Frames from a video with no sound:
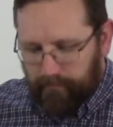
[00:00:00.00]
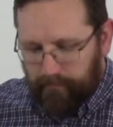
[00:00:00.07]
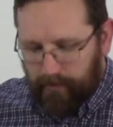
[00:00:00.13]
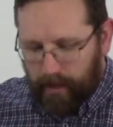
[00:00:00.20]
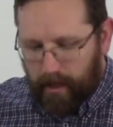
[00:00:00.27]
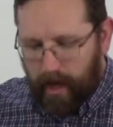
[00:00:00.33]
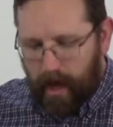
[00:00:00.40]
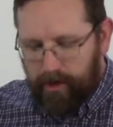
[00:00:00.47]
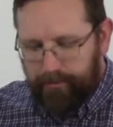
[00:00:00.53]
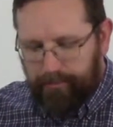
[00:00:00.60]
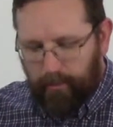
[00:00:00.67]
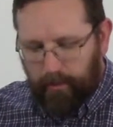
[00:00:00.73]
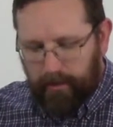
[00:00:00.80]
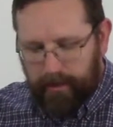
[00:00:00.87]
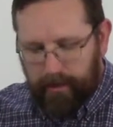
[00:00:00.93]
The
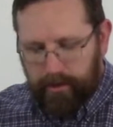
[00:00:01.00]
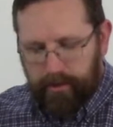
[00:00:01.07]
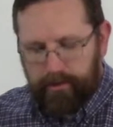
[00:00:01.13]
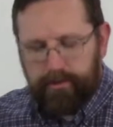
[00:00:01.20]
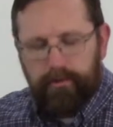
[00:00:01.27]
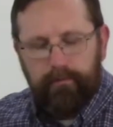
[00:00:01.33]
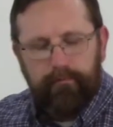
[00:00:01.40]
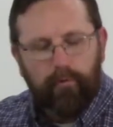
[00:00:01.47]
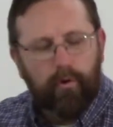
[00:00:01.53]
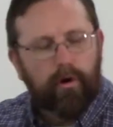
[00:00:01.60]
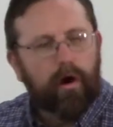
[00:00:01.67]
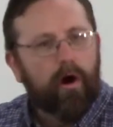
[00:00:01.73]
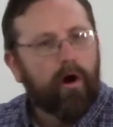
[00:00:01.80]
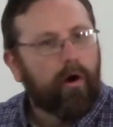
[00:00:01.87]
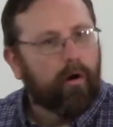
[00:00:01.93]
gospel is for
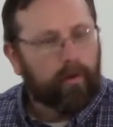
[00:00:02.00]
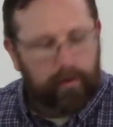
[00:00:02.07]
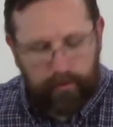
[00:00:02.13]
all,